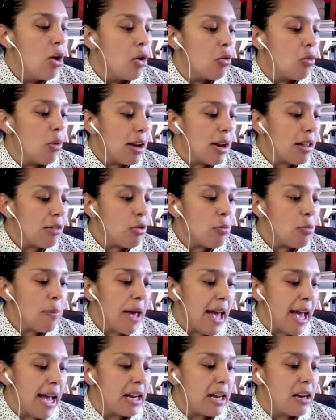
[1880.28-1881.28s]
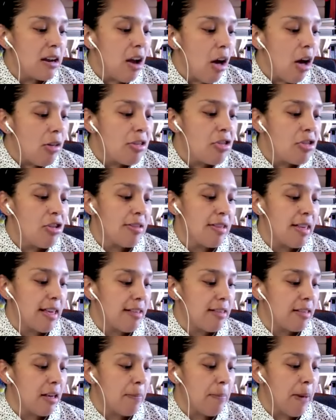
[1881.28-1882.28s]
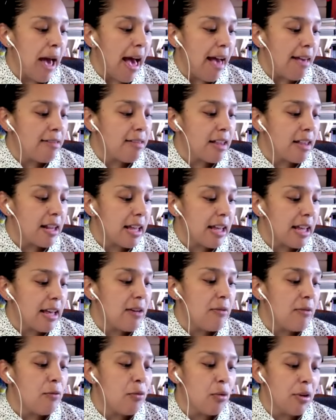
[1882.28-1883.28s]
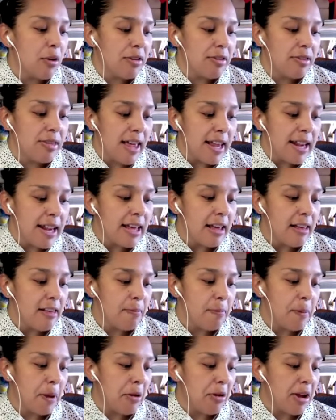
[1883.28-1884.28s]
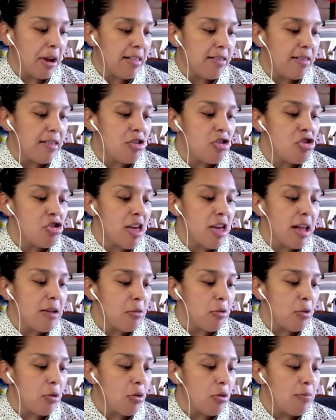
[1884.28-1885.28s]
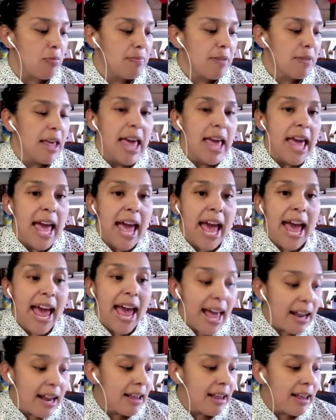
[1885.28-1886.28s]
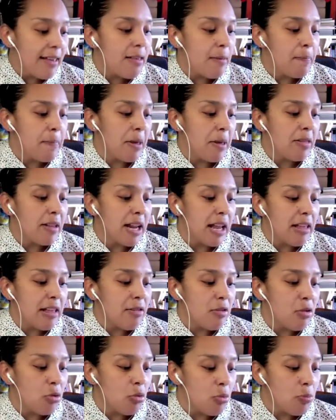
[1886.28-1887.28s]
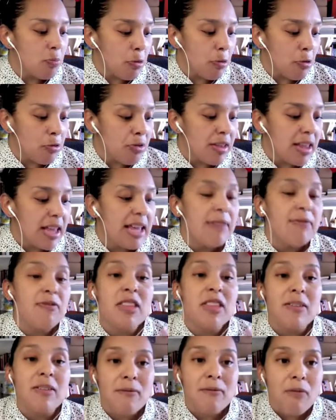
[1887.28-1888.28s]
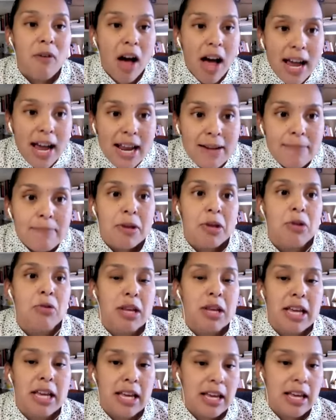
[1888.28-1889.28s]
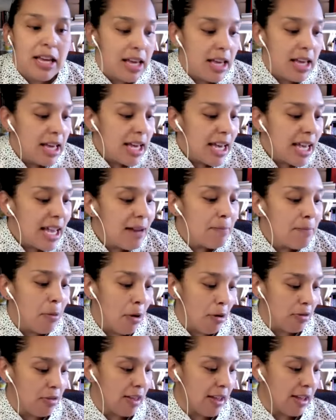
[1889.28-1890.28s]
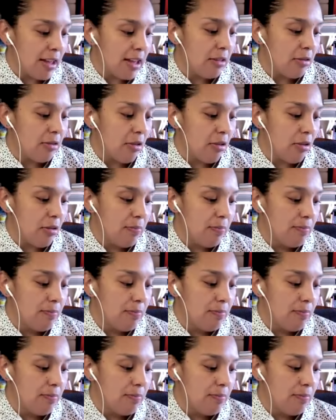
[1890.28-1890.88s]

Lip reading: Guadalupe acknowledges his capacity for aesthetic experience in general and his ability to perceive divine beauty in particular.